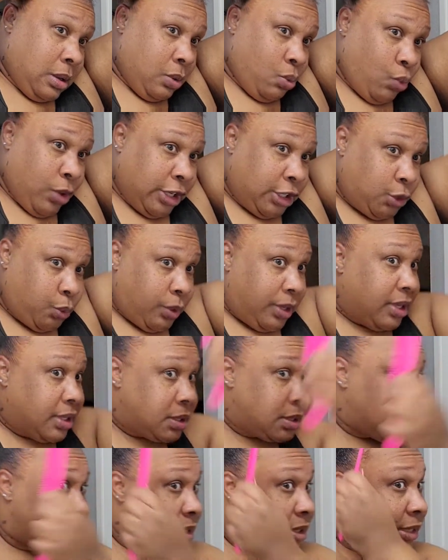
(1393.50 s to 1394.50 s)
which
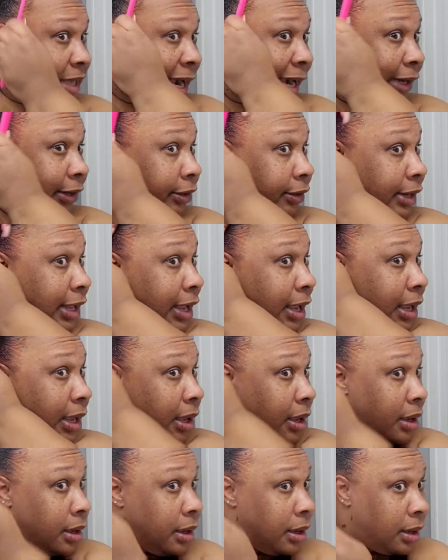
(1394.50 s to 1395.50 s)
was the
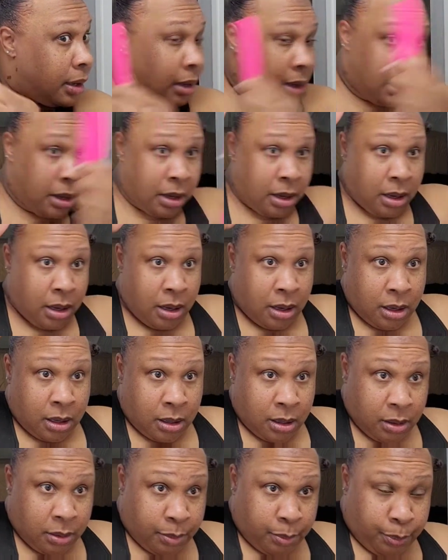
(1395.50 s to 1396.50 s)
Saturday
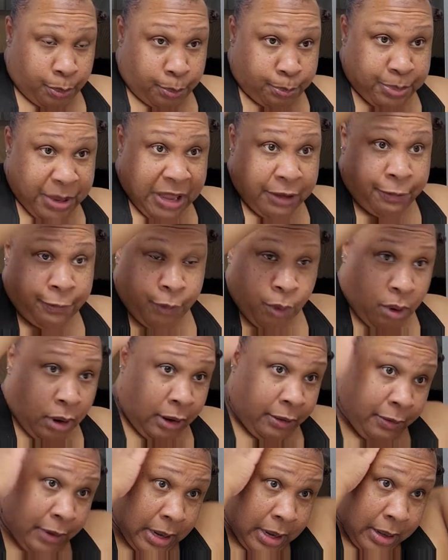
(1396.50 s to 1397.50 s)

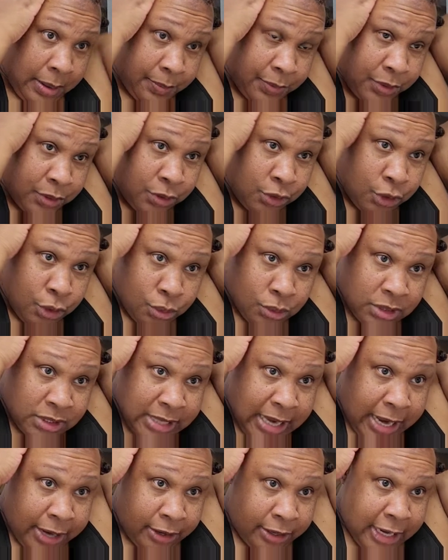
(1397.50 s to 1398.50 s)
before, 2
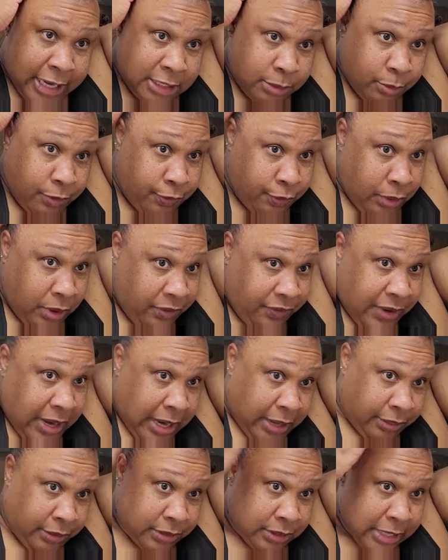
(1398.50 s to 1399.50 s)
Saturdays before
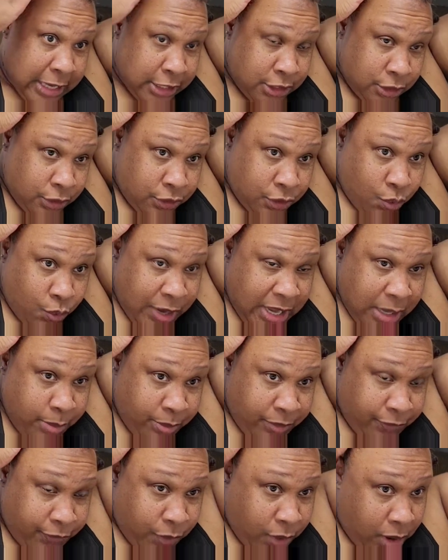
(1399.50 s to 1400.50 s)
Father's Day. So the week
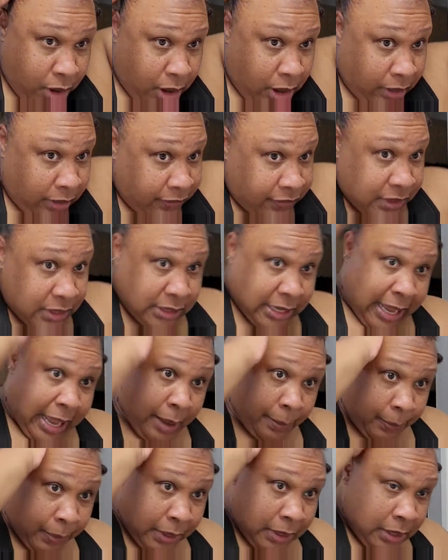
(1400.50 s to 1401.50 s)
before all of this
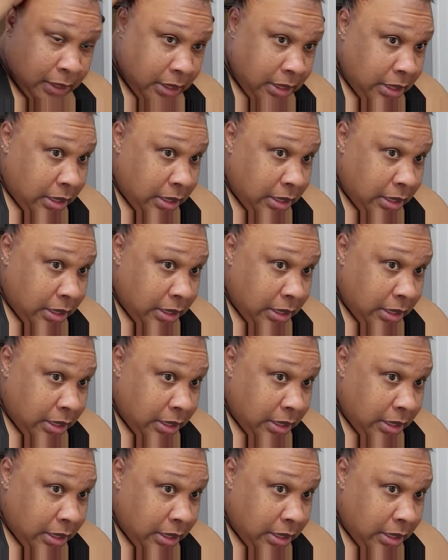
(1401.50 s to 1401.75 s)
happened.